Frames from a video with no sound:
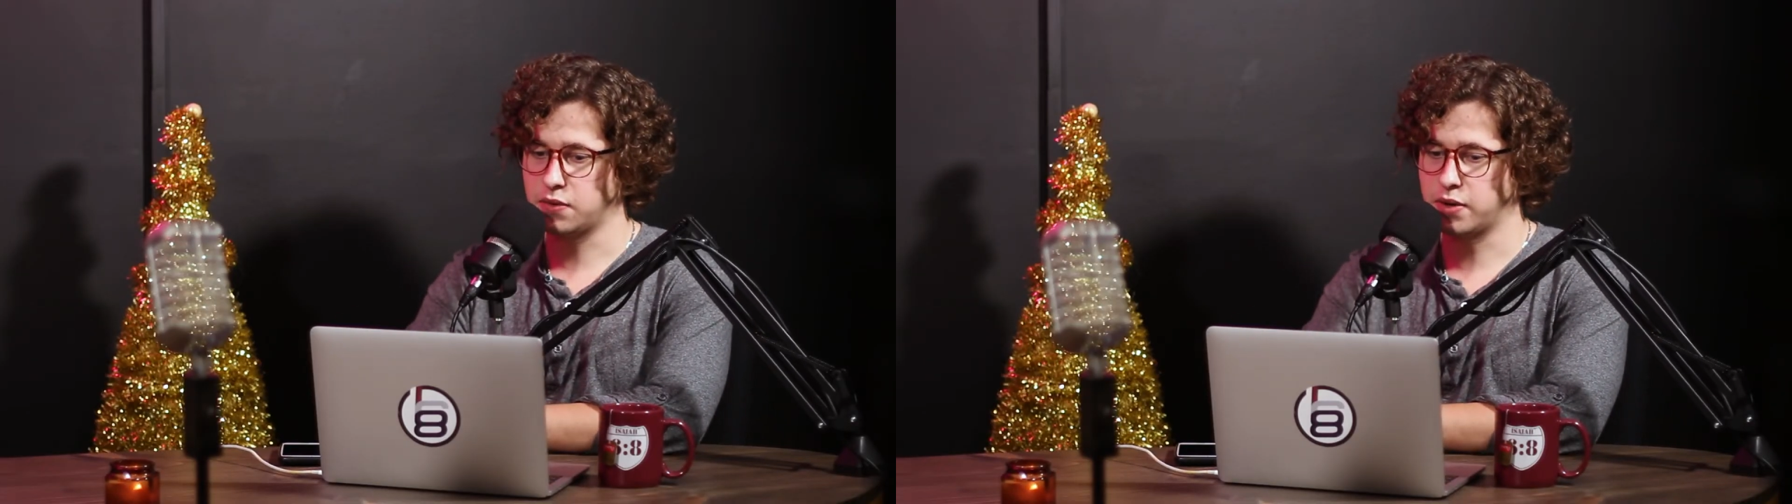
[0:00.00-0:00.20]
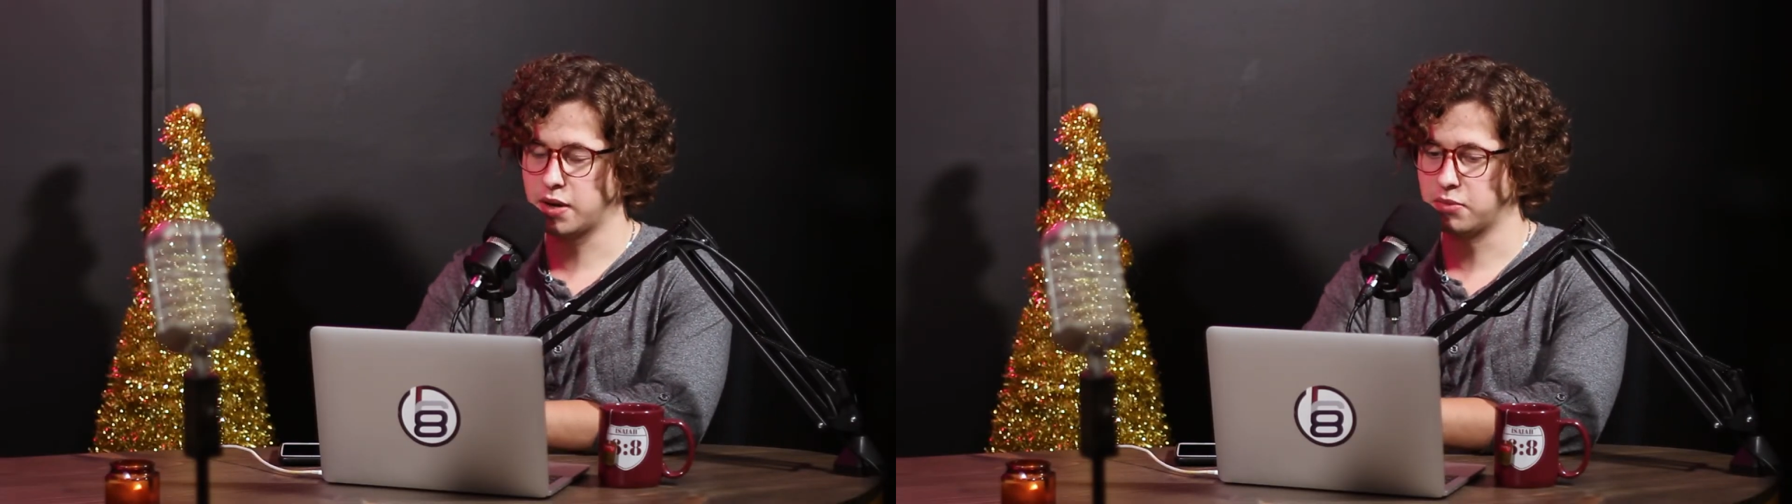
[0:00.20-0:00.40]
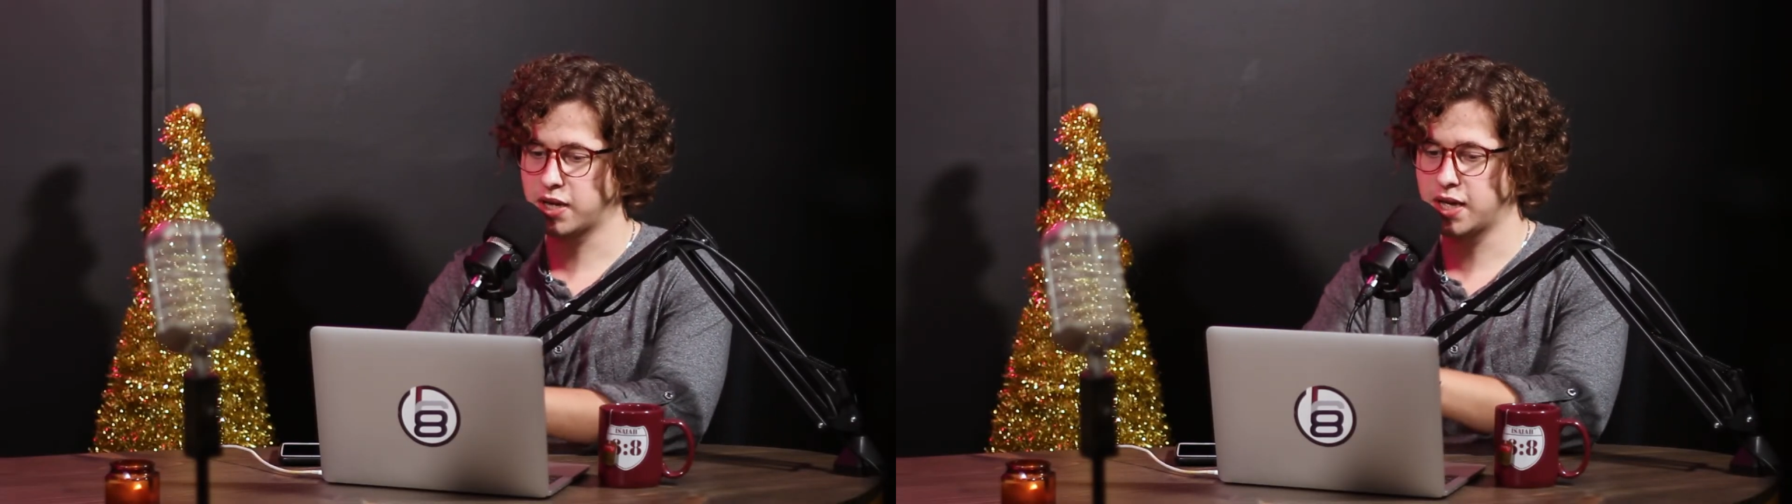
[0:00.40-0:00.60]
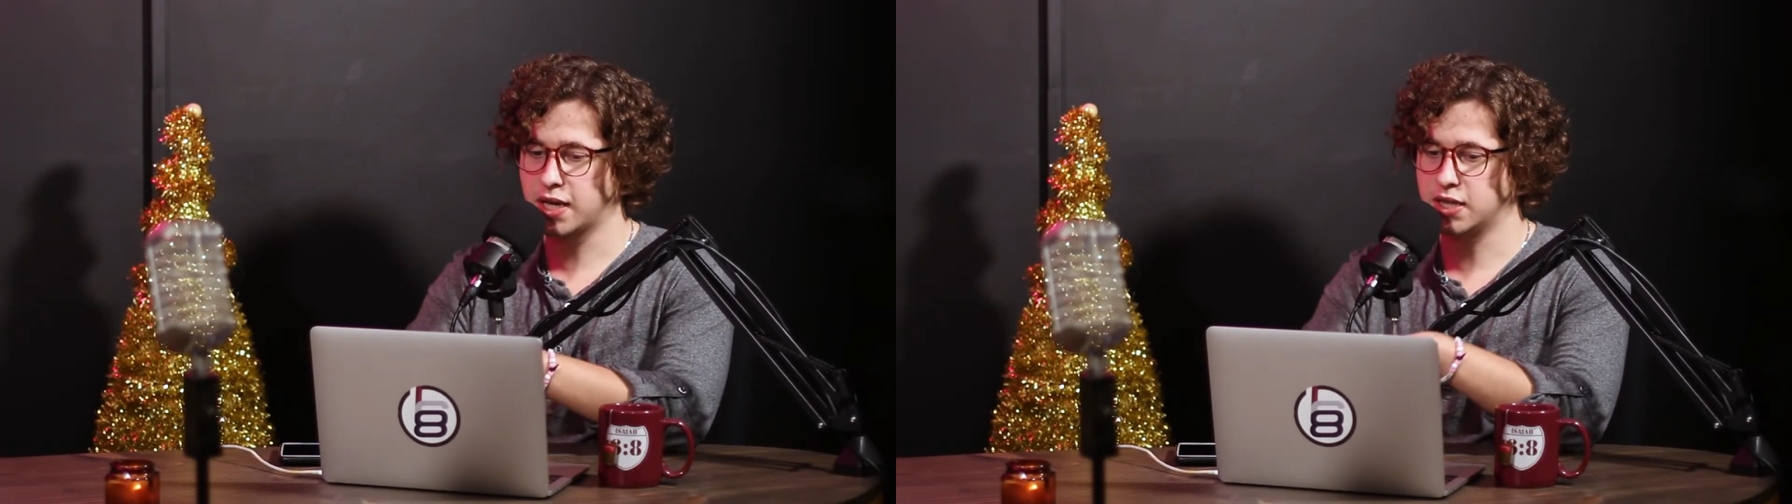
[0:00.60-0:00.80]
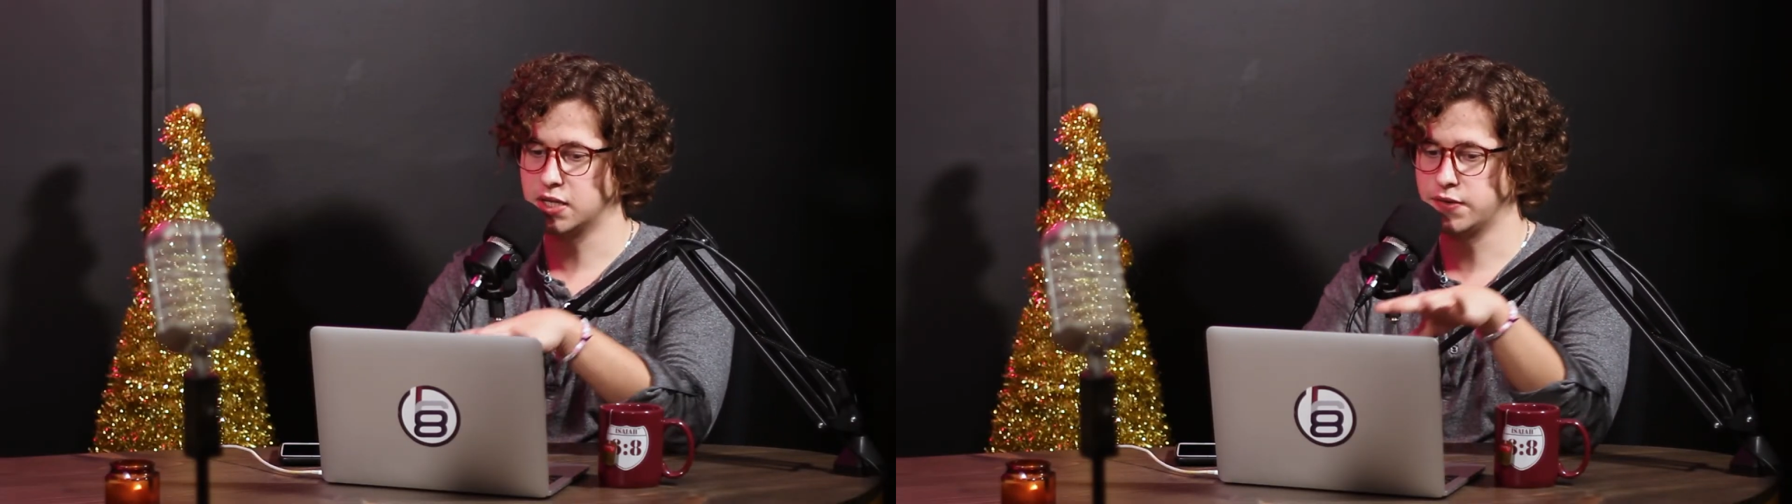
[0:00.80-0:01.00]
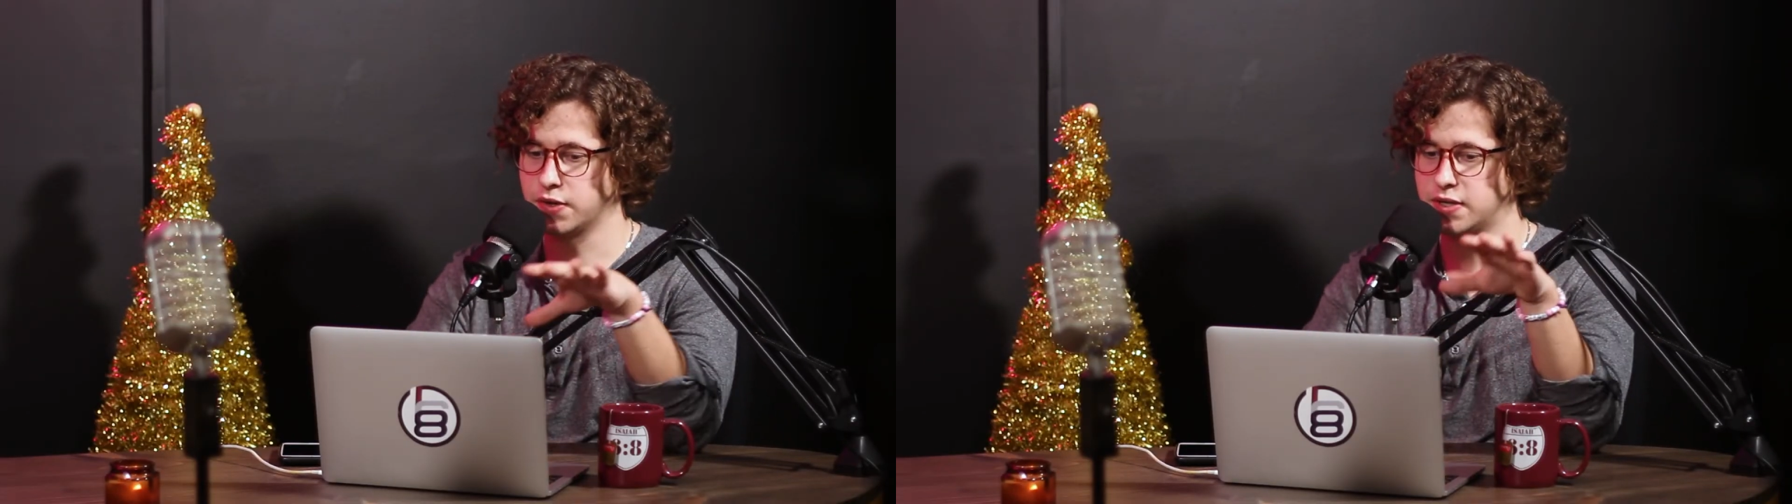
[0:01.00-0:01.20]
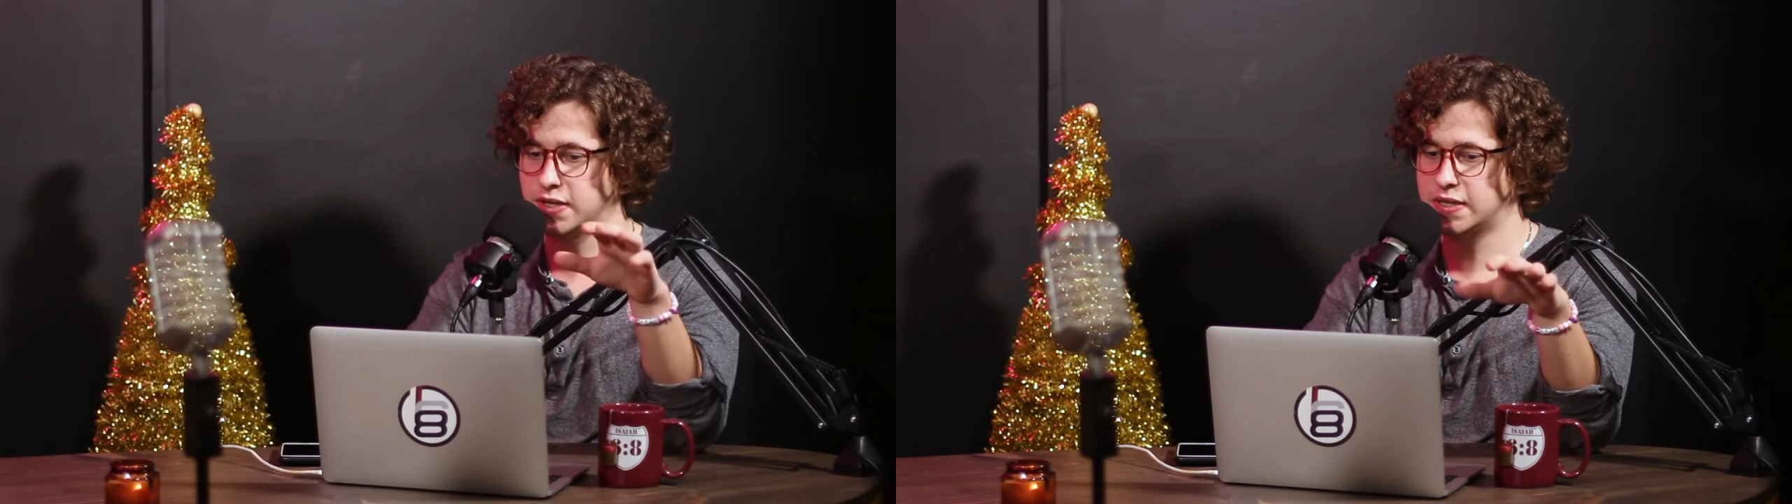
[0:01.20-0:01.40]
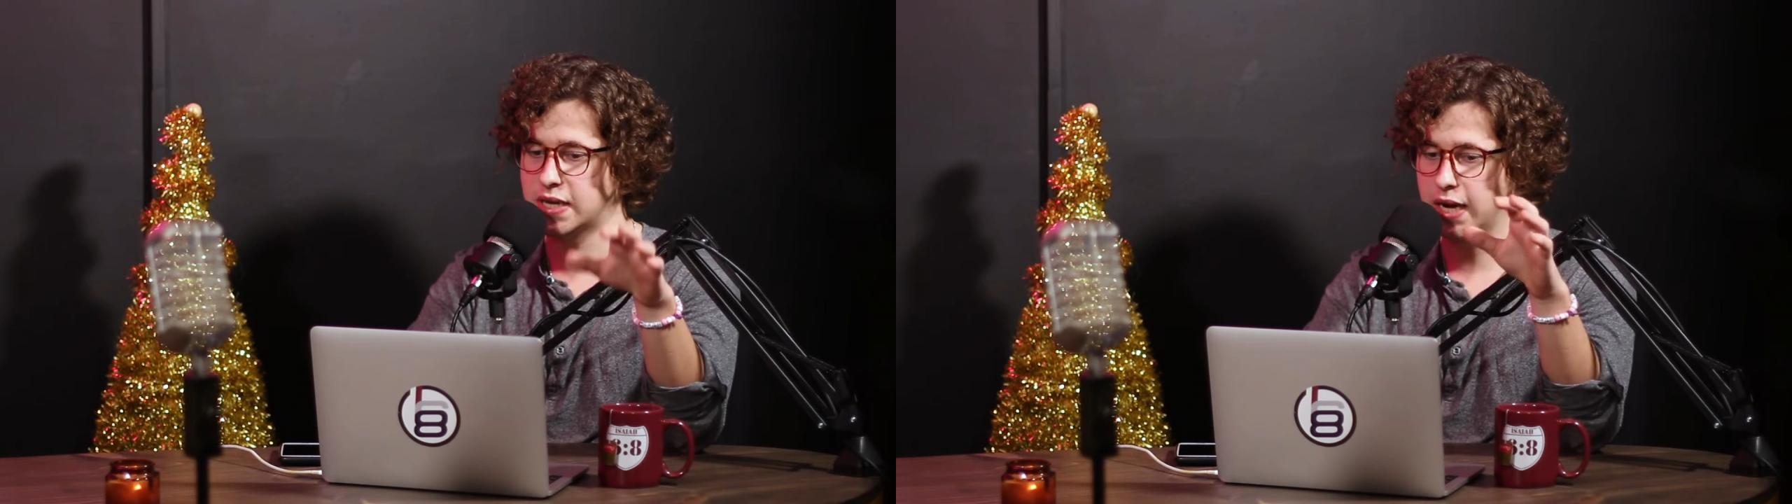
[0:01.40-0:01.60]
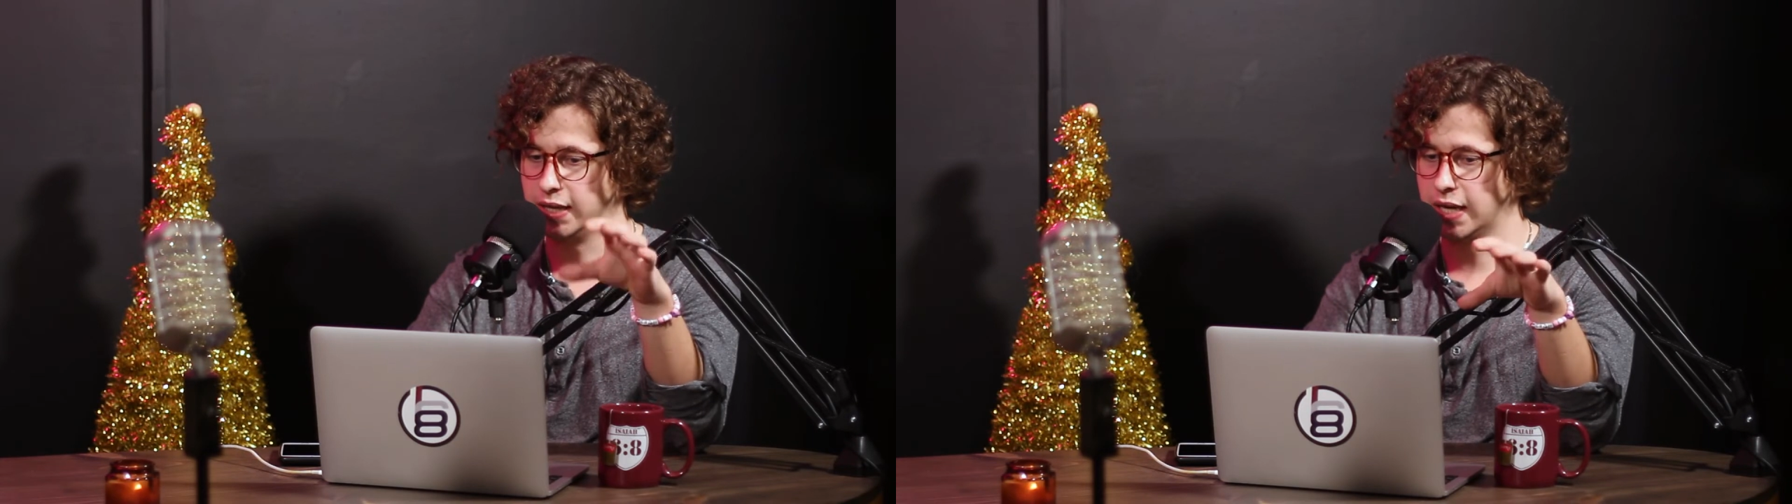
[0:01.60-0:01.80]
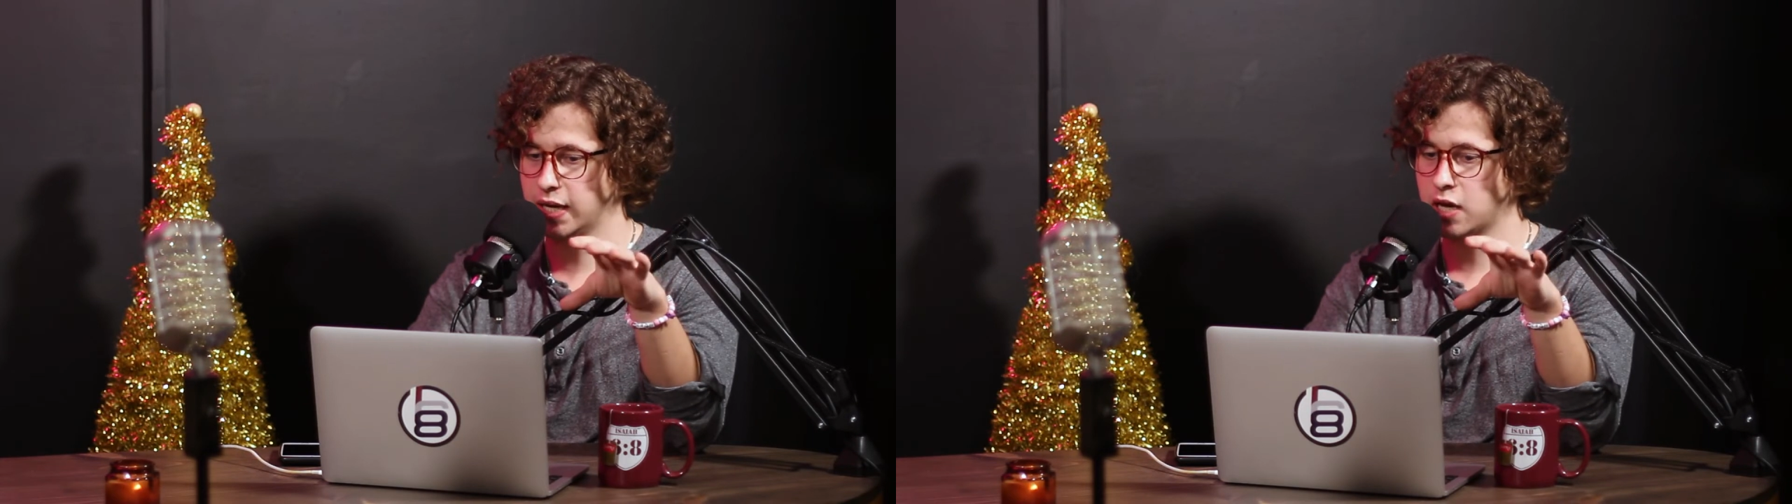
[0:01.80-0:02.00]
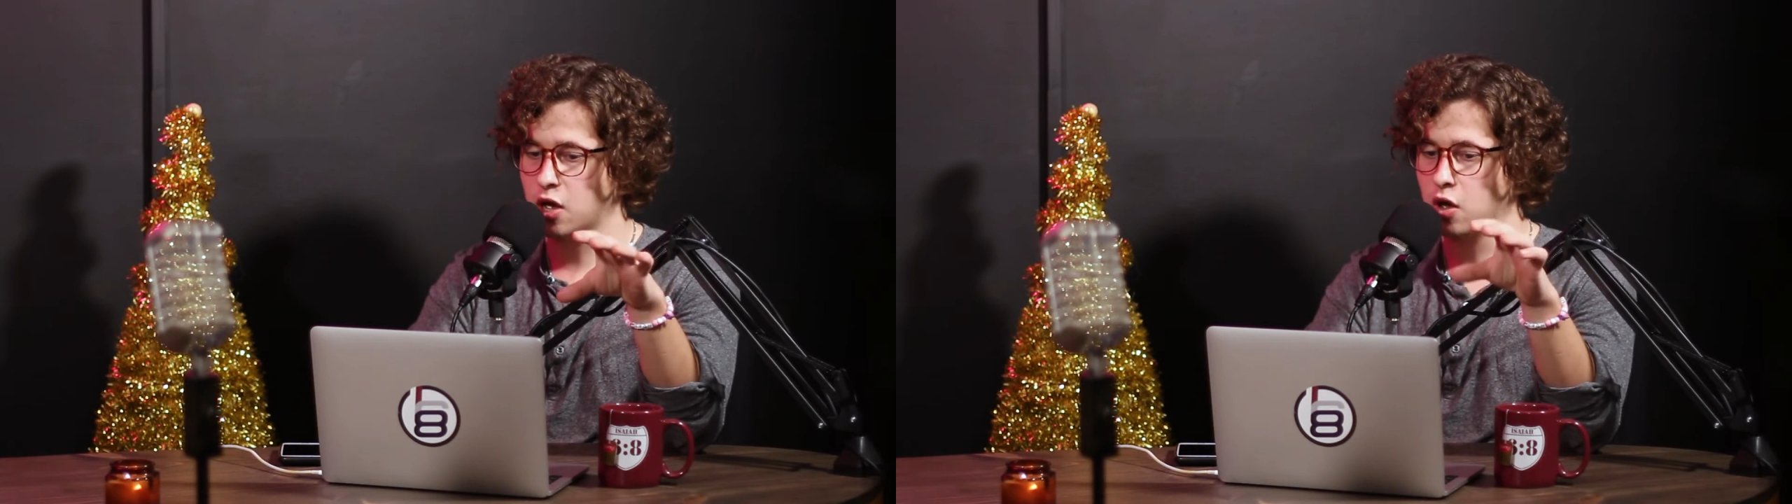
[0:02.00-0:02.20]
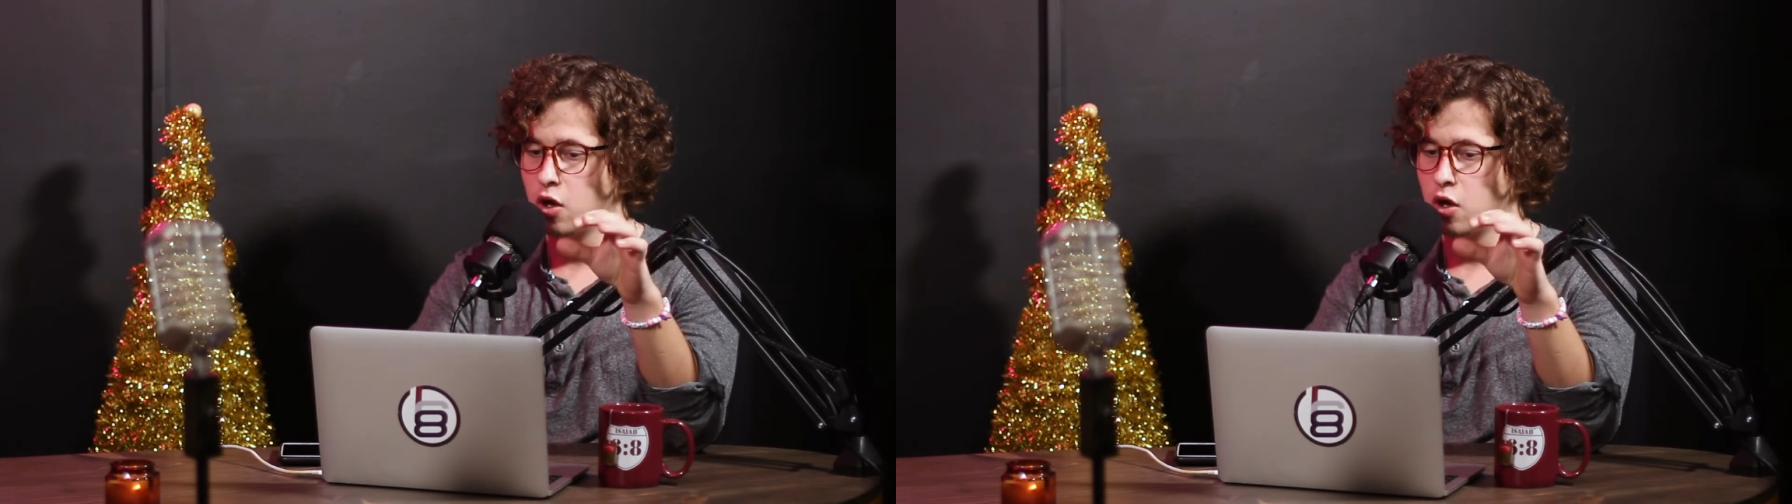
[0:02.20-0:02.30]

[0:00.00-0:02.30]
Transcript: when I'm looking at this verse, it's saying like,